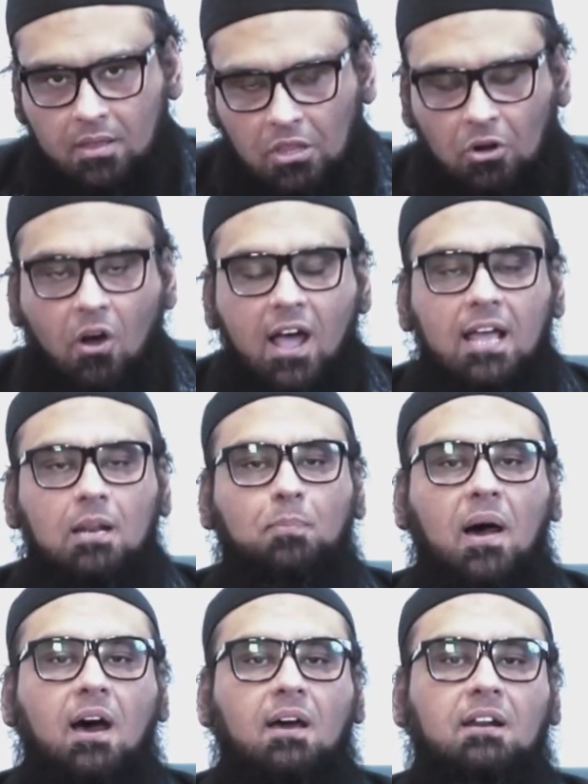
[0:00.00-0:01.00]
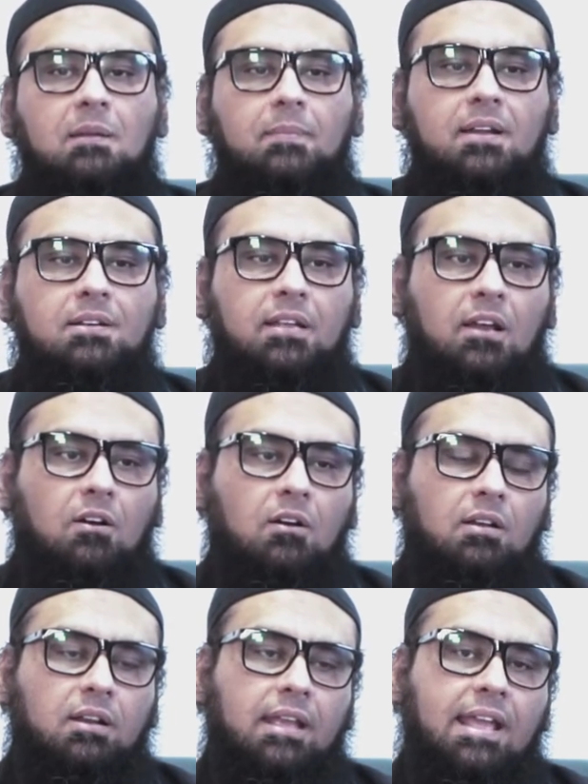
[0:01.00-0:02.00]
the Royal Parliament
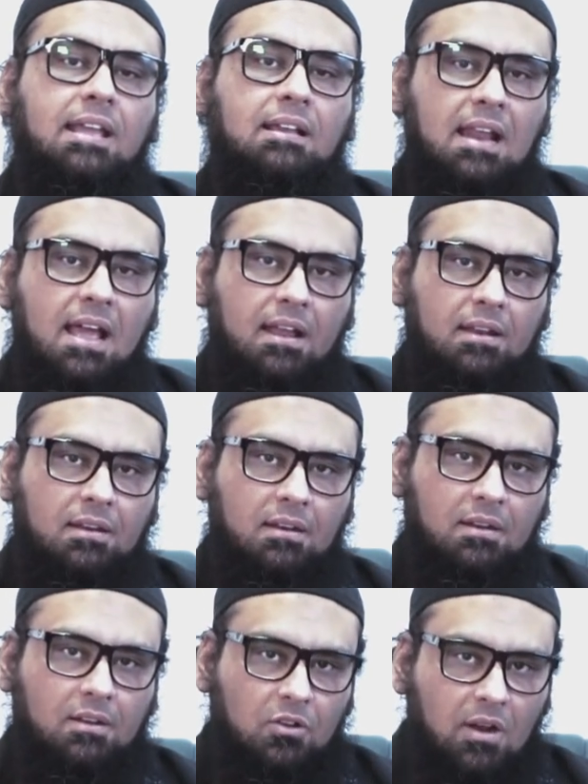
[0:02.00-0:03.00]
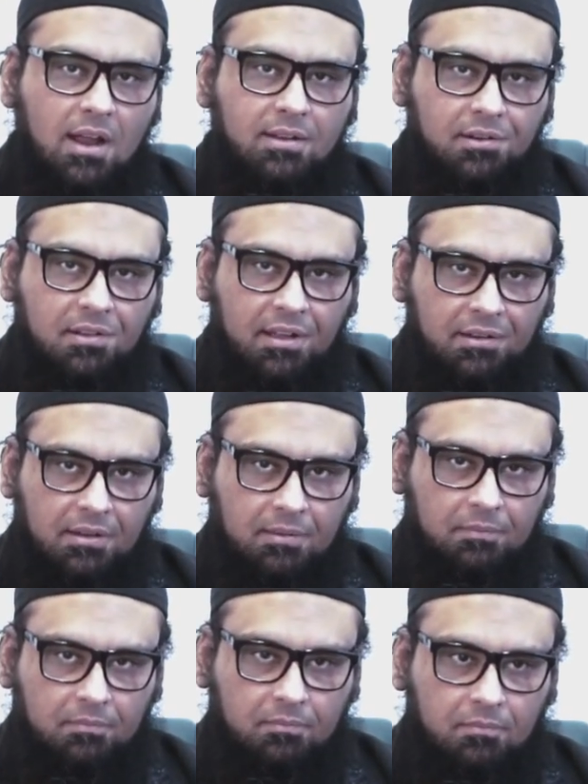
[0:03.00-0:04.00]
in England, United
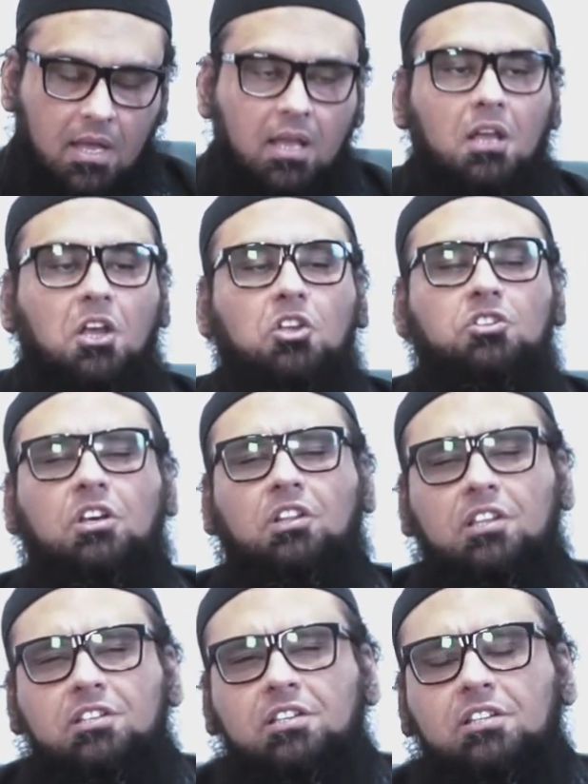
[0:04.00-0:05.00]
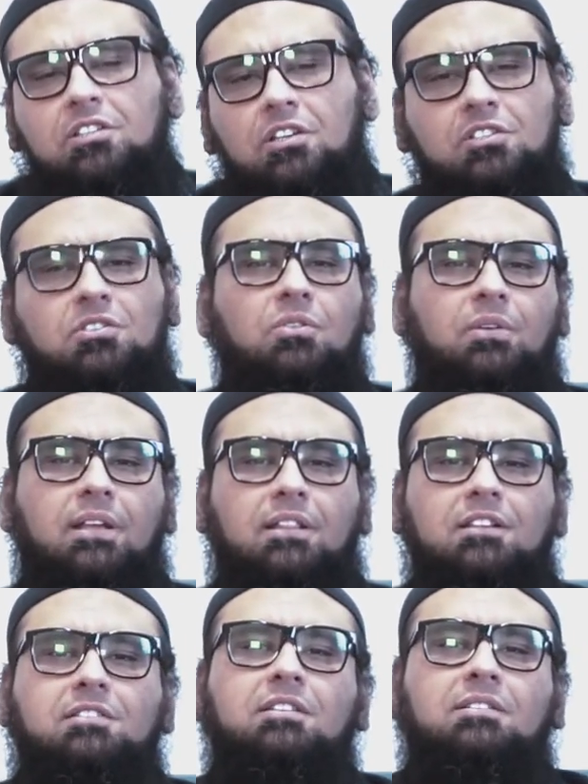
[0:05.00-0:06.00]
Kingdom. So this is the story.
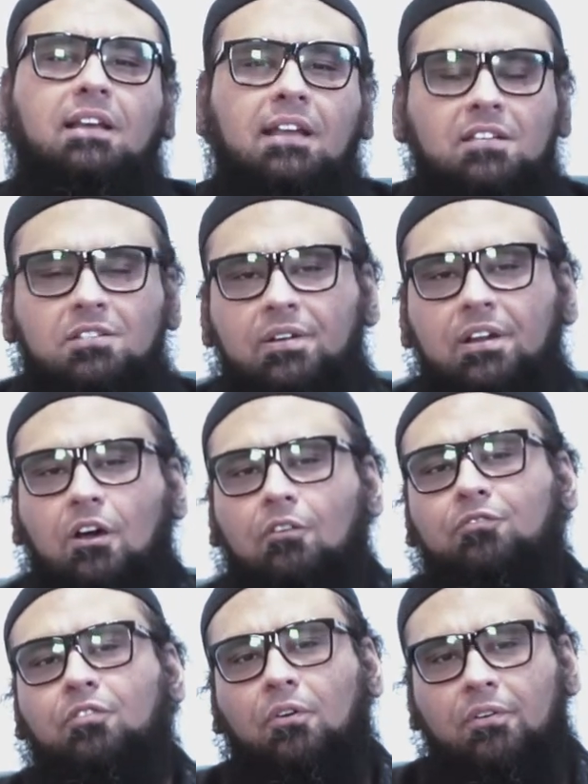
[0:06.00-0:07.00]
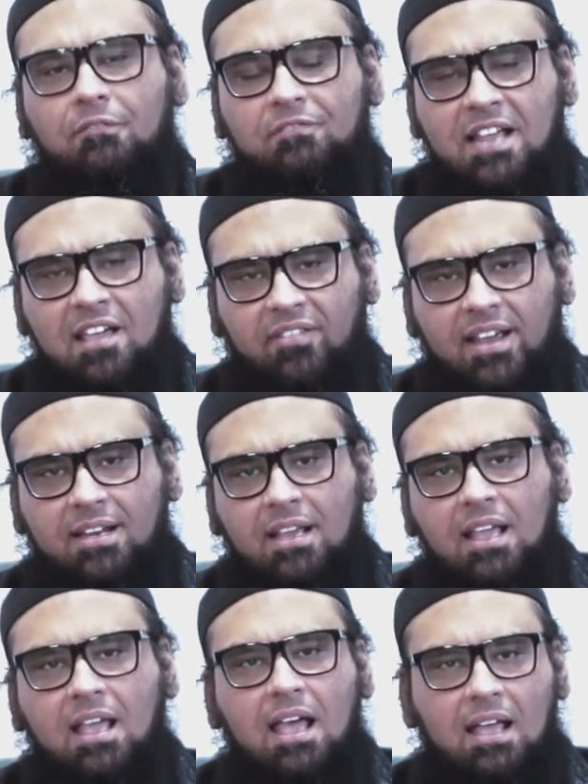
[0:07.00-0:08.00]
This is the history of throne of David.
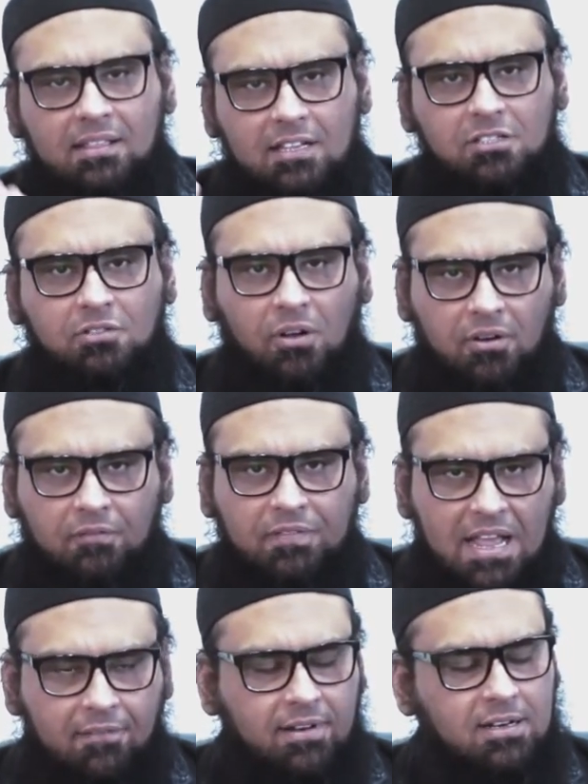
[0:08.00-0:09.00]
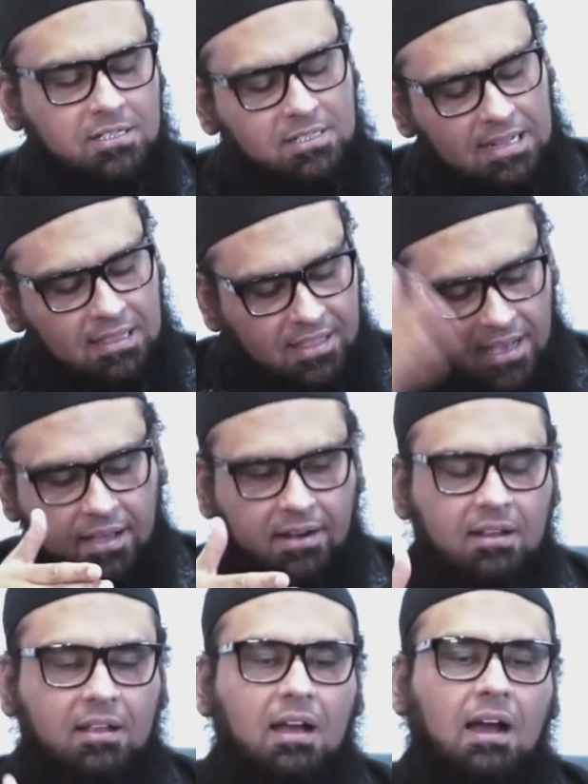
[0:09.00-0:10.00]
And this throne of David is still
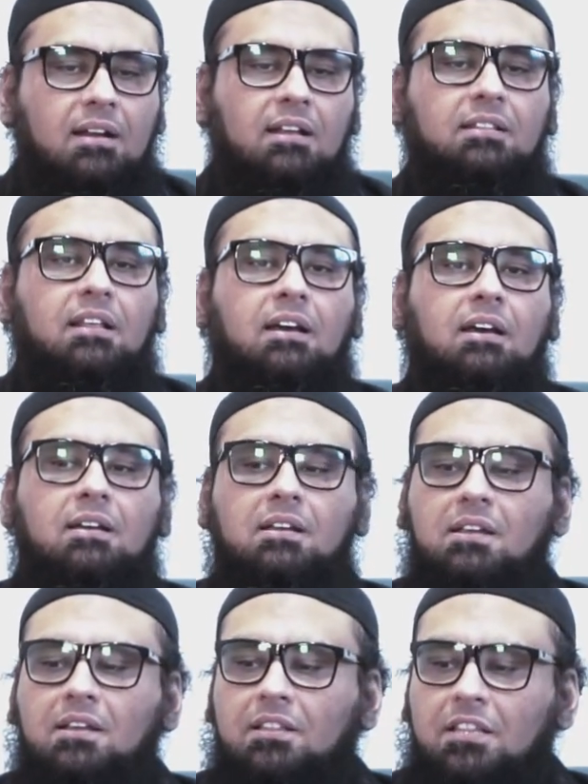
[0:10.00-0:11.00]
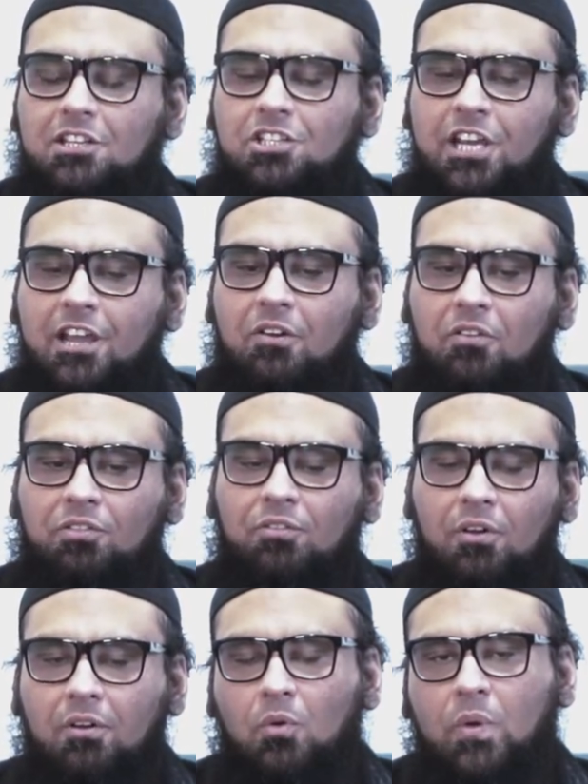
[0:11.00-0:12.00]
there under the chair or
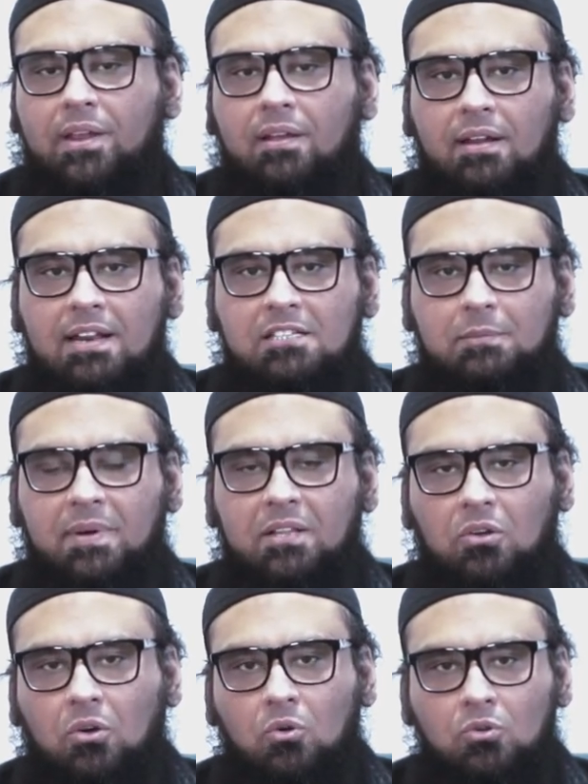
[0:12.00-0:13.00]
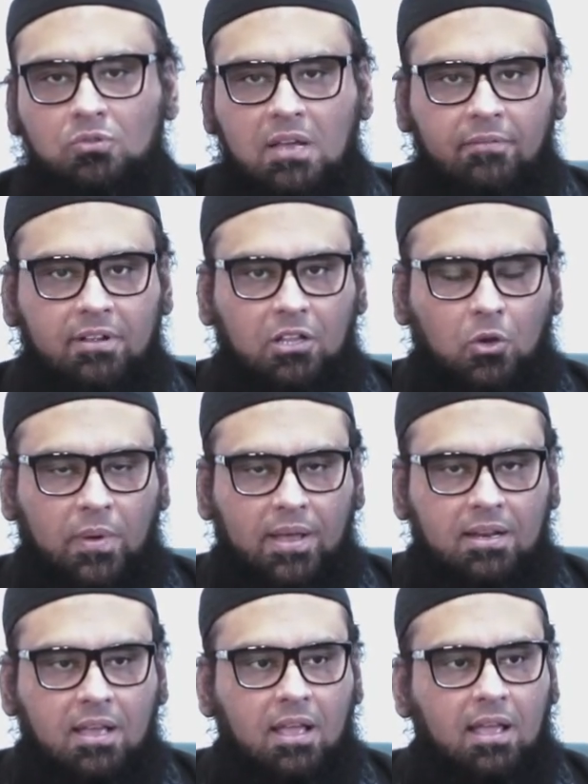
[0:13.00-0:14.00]
throne of Queen Elizabeth or whosoever the
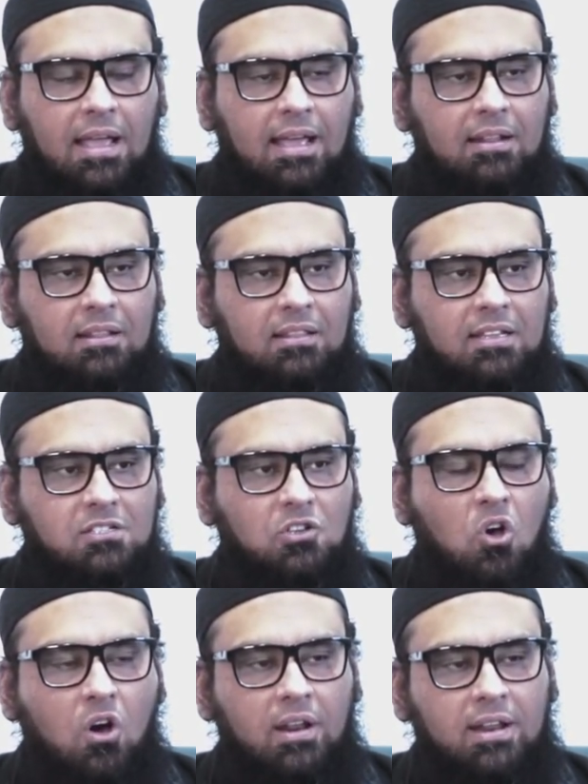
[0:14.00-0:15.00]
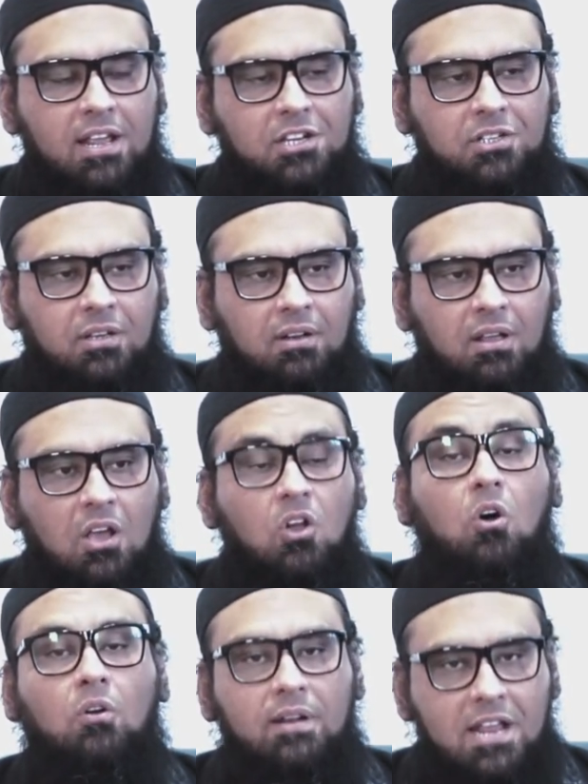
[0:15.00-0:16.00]
queen in this coronation,
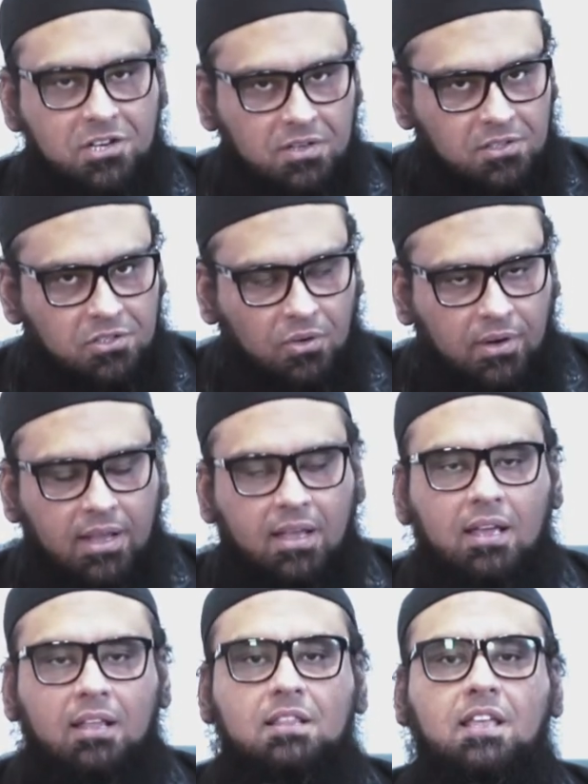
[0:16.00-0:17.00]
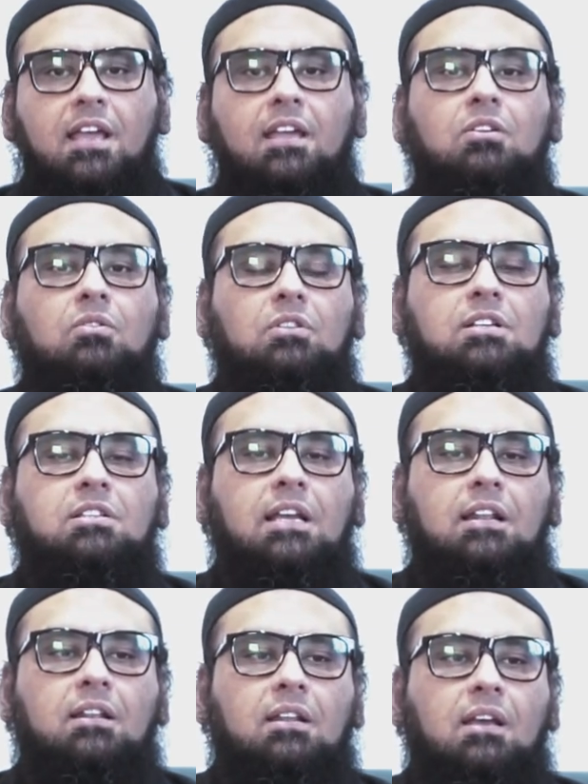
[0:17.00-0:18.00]
they use this
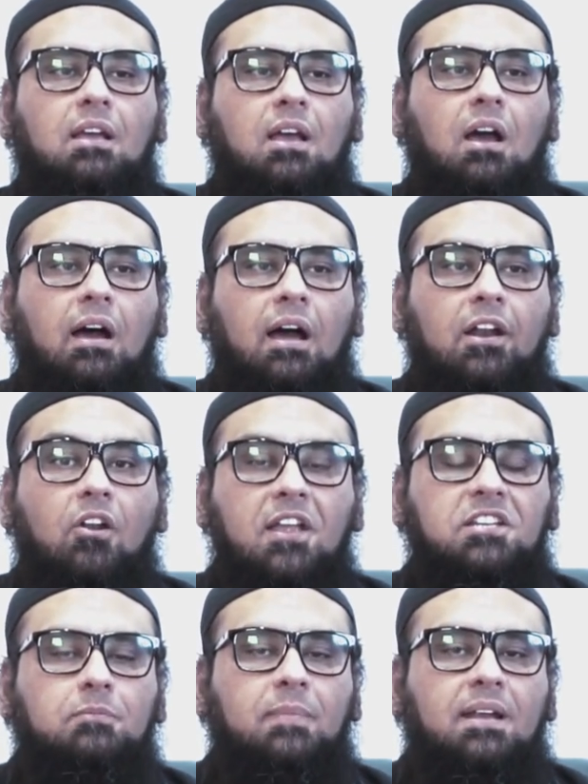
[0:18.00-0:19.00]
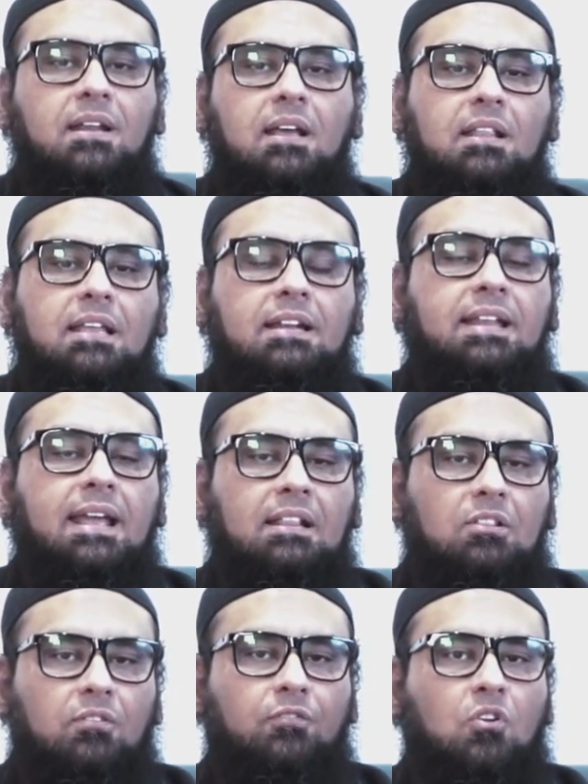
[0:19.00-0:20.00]
in anointment, they
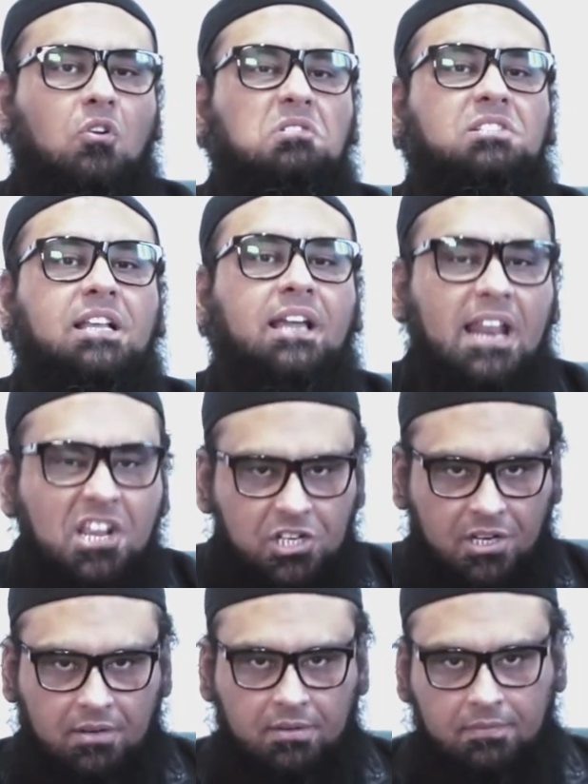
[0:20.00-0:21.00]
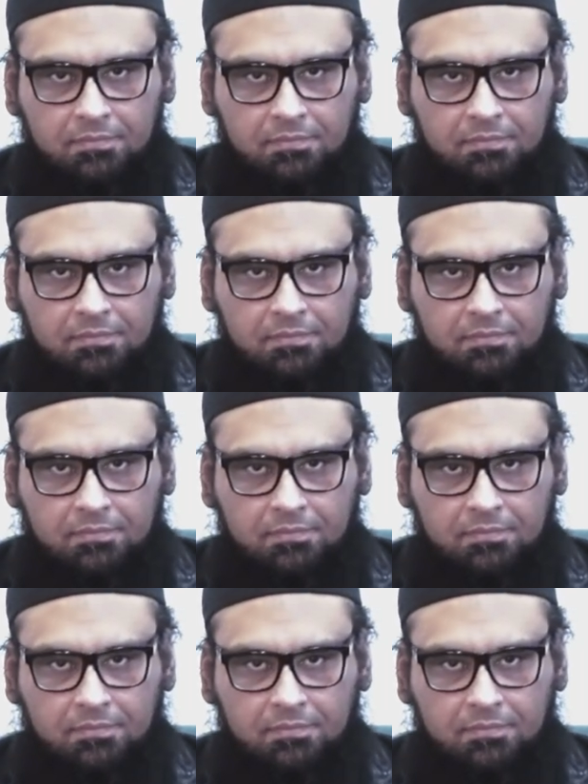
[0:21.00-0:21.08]
take them for consecration.